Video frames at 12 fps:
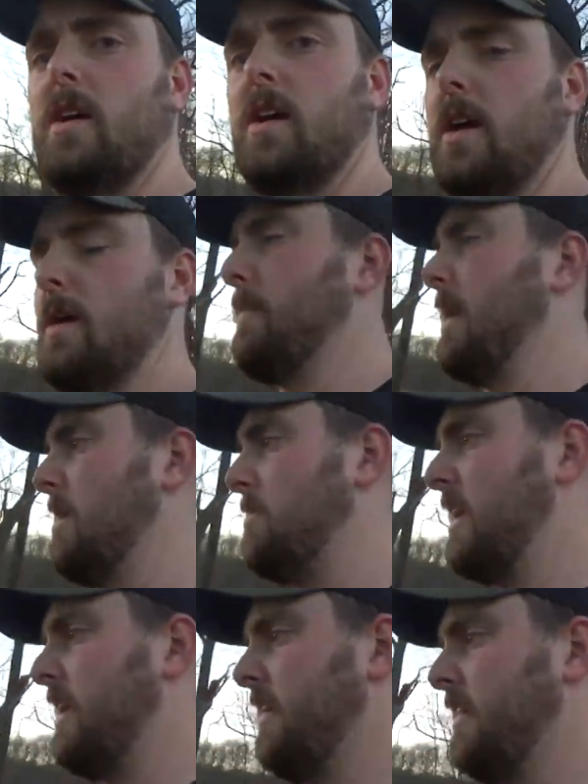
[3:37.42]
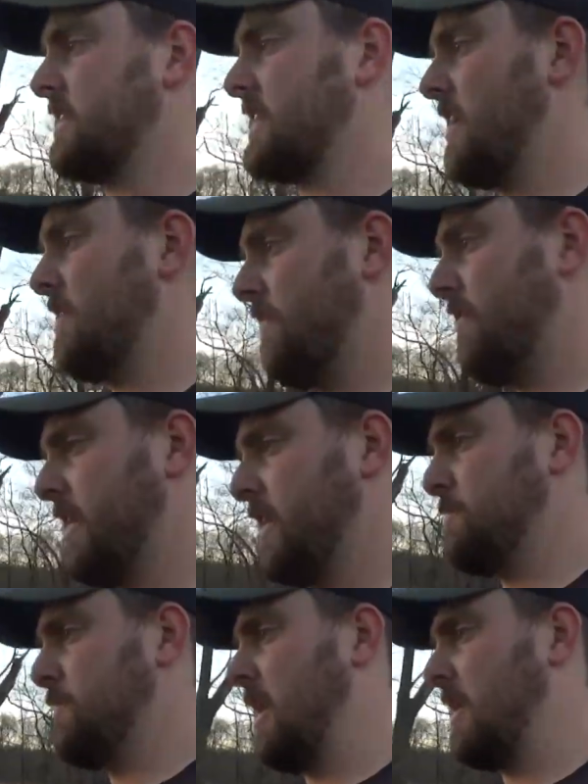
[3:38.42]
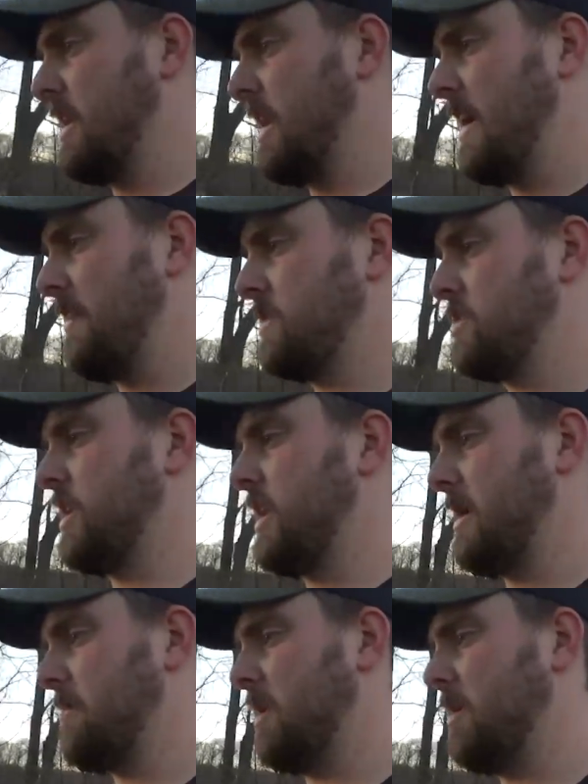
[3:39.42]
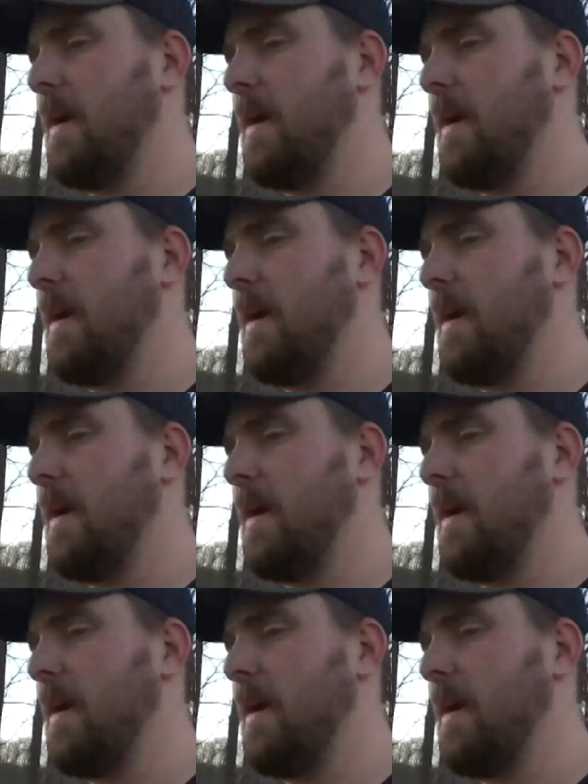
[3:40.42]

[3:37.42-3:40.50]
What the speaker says: In my opinion, this is kind of a funny spot to hive a trap.